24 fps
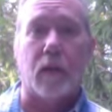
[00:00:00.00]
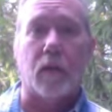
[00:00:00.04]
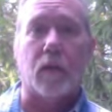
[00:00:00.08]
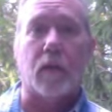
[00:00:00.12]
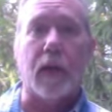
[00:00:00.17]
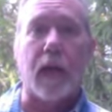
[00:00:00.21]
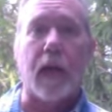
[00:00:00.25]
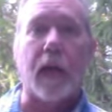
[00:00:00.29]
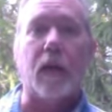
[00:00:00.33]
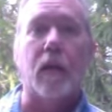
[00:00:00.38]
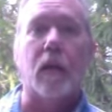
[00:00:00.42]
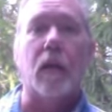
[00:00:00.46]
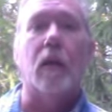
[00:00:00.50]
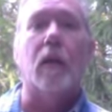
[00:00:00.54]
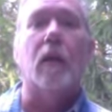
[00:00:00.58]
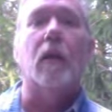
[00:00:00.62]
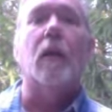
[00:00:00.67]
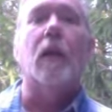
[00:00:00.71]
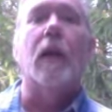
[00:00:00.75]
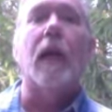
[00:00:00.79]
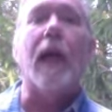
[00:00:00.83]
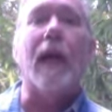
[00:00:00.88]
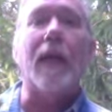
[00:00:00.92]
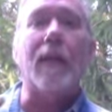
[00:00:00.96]
Okay,
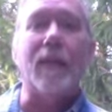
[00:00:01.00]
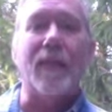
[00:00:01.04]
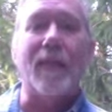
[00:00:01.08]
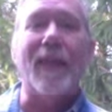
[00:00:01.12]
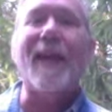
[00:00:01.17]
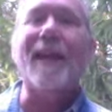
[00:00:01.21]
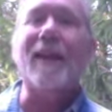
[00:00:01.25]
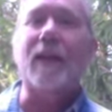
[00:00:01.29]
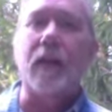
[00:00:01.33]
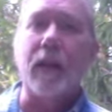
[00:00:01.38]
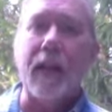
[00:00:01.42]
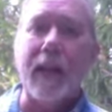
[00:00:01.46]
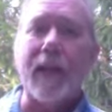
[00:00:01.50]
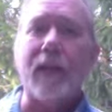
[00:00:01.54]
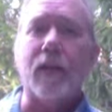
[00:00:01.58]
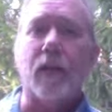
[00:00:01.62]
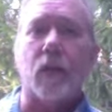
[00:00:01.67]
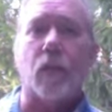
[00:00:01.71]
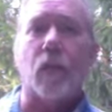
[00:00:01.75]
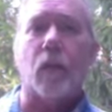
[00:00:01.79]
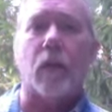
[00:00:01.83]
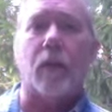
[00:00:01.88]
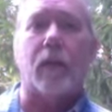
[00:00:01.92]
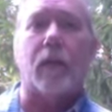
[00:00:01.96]
and then later
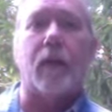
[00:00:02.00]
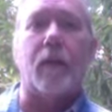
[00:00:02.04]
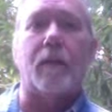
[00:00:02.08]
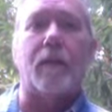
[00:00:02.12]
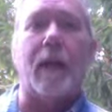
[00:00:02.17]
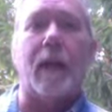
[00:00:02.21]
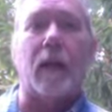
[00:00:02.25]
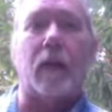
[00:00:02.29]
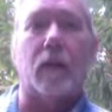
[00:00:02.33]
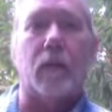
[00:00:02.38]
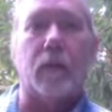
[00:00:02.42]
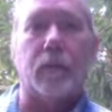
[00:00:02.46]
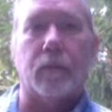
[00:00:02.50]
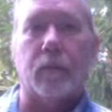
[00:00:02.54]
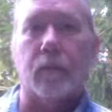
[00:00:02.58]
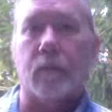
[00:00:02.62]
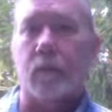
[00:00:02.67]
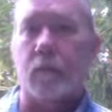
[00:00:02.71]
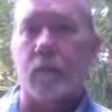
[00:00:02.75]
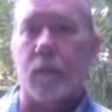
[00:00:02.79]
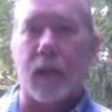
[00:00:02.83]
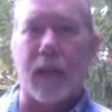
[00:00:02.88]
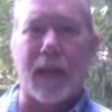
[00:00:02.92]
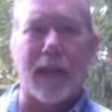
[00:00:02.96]
worry about,
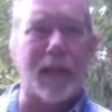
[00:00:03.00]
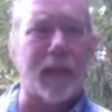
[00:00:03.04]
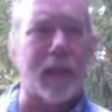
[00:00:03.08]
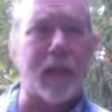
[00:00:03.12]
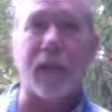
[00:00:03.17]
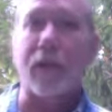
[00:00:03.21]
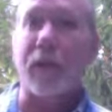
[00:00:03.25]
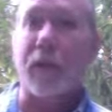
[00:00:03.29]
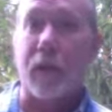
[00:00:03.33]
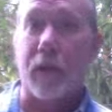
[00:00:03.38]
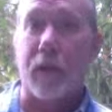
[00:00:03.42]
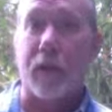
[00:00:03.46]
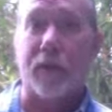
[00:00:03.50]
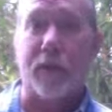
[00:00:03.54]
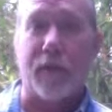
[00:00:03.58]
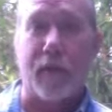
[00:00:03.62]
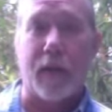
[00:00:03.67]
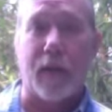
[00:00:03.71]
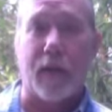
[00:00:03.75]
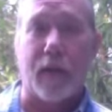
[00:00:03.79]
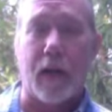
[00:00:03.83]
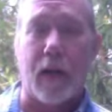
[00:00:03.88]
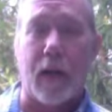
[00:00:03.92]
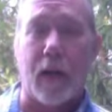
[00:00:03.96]
is this a good
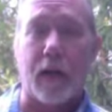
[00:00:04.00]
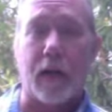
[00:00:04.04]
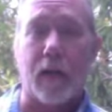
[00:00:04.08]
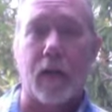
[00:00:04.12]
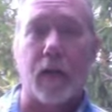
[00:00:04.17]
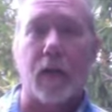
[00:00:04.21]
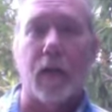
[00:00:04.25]
fit or not?